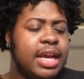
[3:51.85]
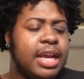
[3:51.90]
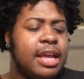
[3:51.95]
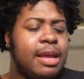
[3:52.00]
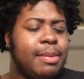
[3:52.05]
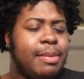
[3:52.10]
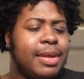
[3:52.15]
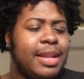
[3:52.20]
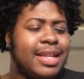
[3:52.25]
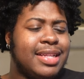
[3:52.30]

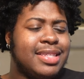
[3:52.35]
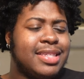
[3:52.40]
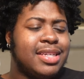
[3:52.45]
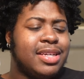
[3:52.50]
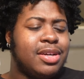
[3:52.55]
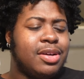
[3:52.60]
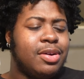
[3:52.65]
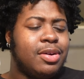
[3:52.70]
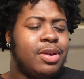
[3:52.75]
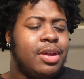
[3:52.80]
coming
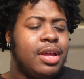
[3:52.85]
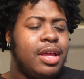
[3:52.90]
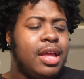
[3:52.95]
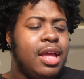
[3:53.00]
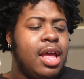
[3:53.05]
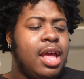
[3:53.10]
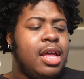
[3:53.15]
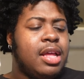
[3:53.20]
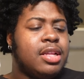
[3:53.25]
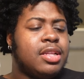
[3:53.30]
until
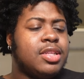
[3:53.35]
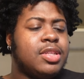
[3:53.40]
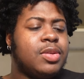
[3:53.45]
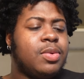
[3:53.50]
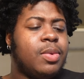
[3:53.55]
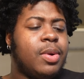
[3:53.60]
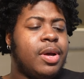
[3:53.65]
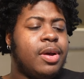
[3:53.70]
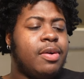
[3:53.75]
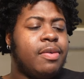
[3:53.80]

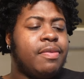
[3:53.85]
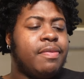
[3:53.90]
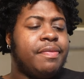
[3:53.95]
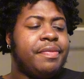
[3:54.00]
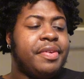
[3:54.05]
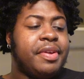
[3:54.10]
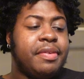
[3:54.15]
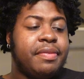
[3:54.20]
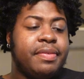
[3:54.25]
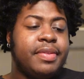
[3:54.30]

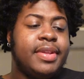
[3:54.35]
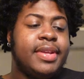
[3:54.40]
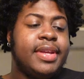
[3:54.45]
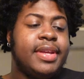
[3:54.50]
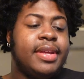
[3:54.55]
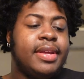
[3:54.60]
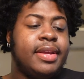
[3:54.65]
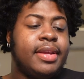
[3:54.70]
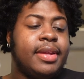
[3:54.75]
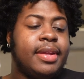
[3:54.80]

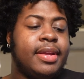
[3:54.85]
12:50.